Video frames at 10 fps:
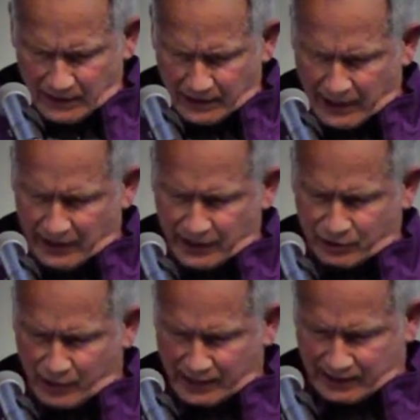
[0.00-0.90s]
None of
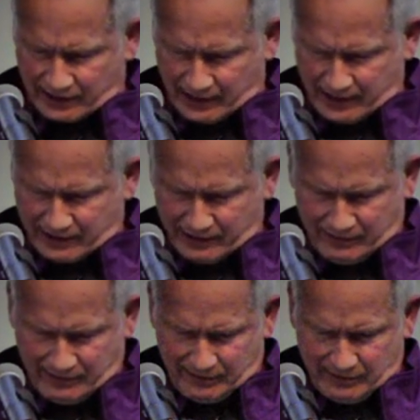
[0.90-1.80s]
this racing season,
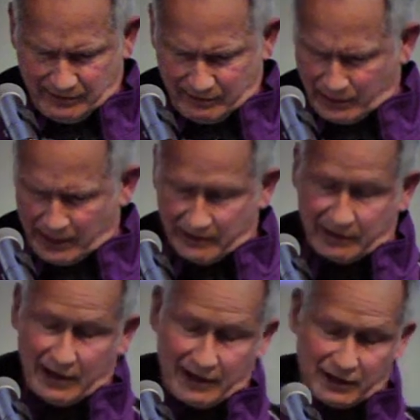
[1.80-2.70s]

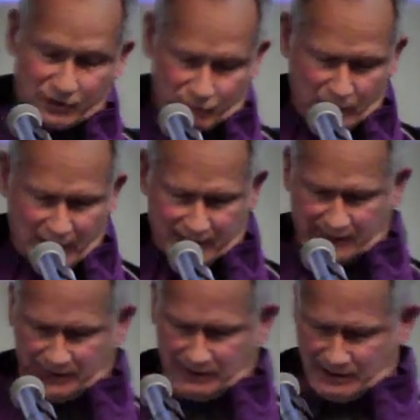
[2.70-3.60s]
none of this
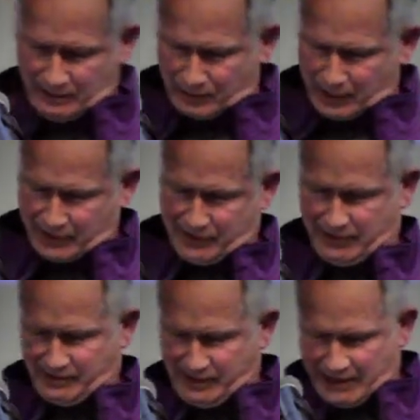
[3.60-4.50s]
racing
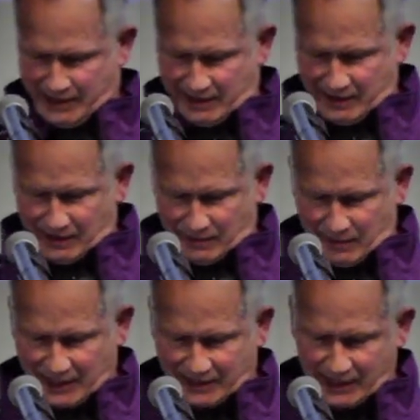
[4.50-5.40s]
business
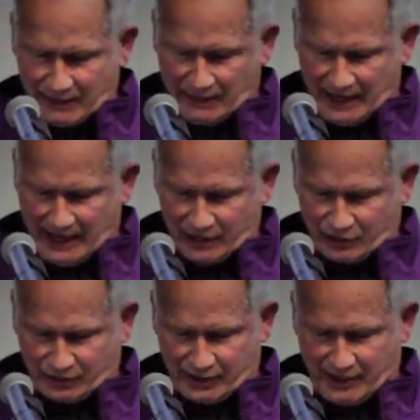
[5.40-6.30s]
makes any
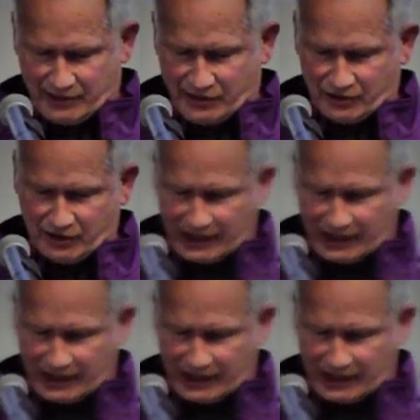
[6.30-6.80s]
financial sense, just